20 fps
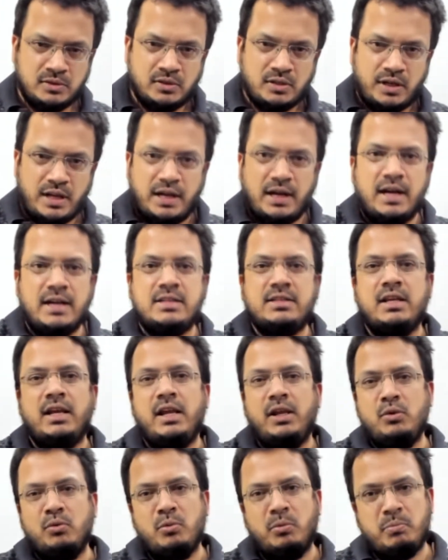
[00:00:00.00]
Like let's say
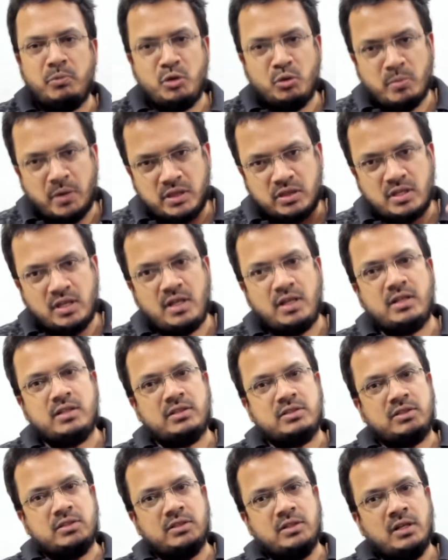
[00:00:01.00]
you may think
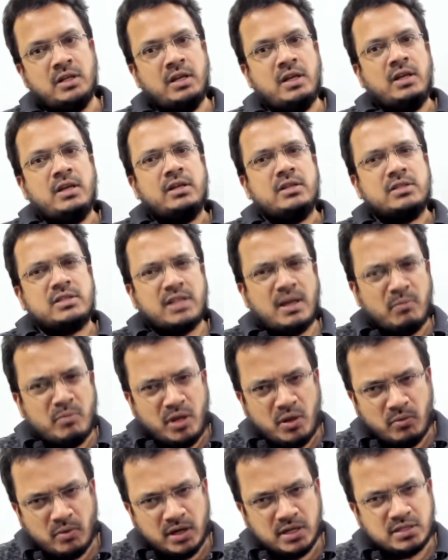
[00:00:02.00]
some
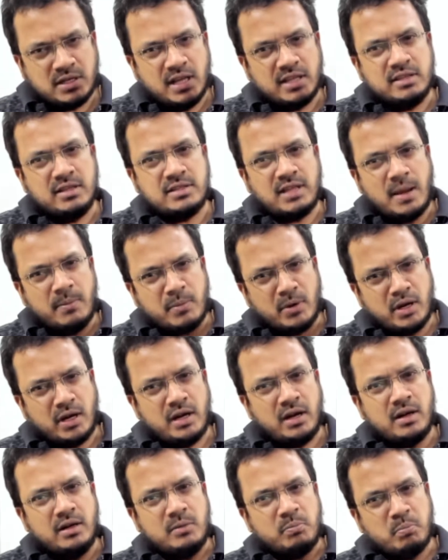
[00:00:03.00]
events like this
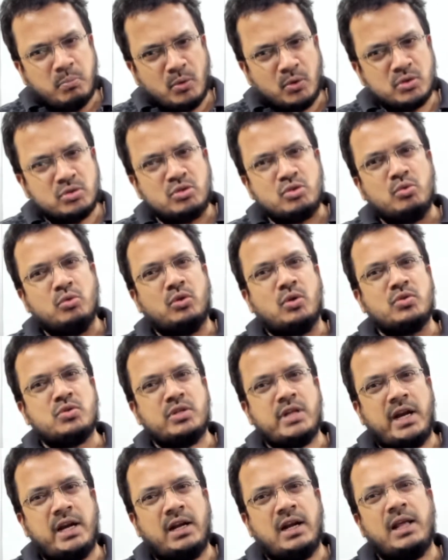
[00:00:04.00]
happened post
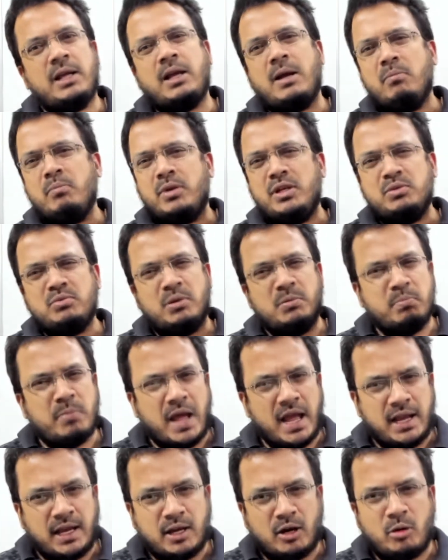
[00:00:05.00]
2008, like companies went
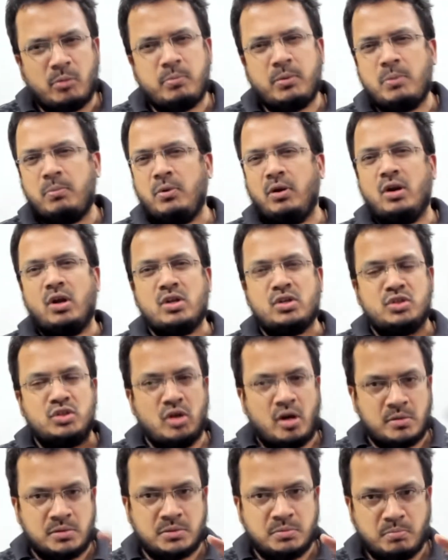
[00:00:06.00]
bankrupt, people lost
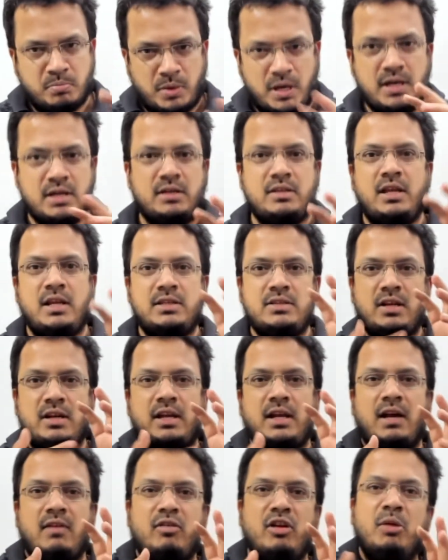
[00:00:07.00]
jobs, but there is a
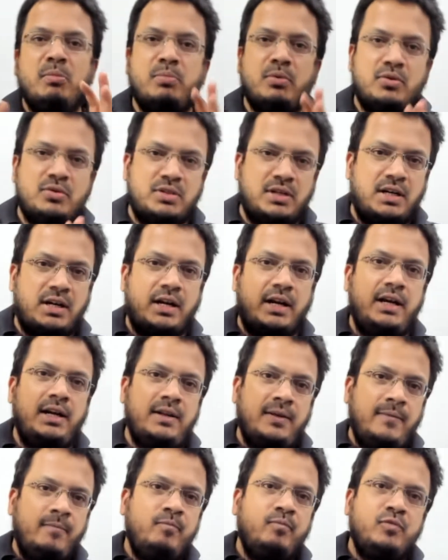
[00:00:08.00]
recovery post that, right?
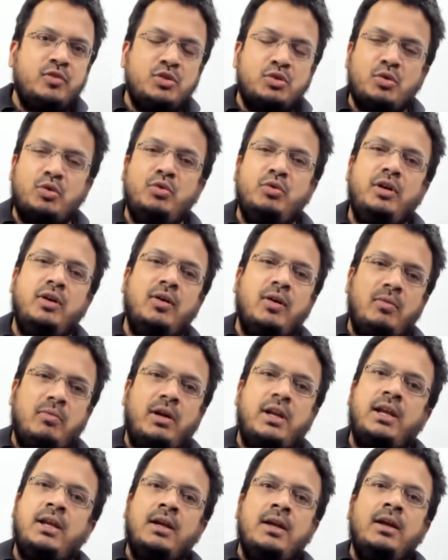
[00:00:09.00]
So you need not
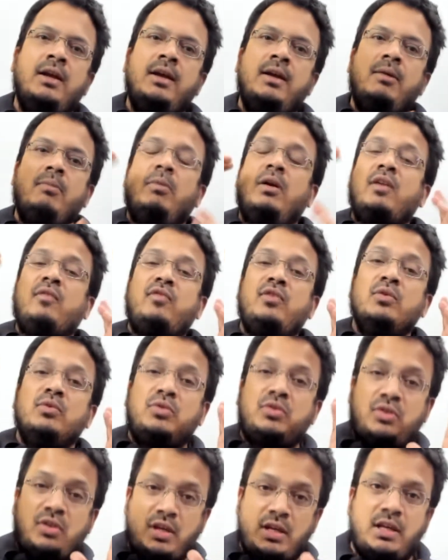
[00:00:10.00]
worry. But if you
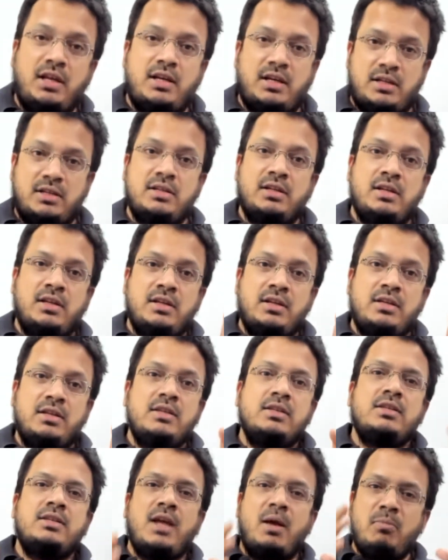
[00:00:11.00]
think
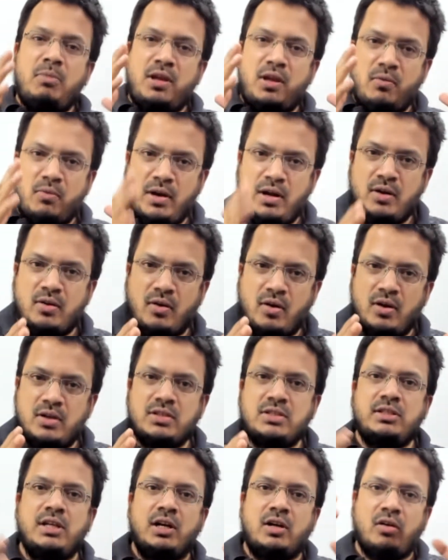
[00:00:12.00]
some event or
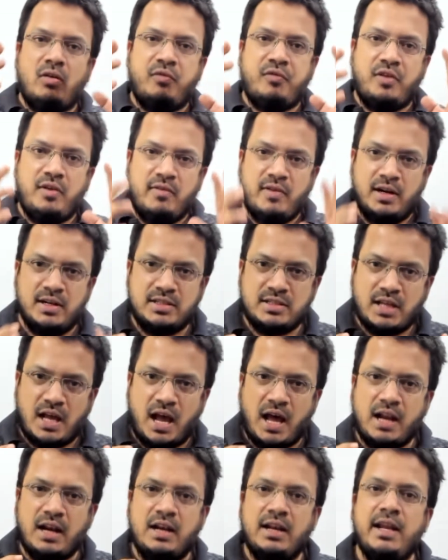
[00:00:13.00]
set of events
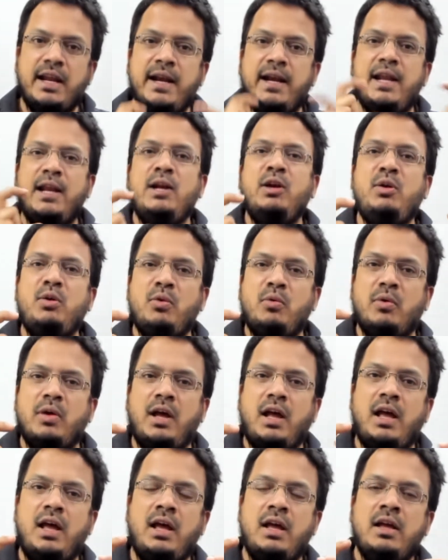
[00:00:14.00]
are leading to
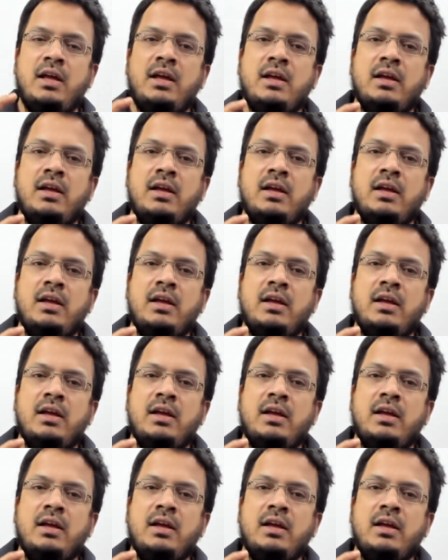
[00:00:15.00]
a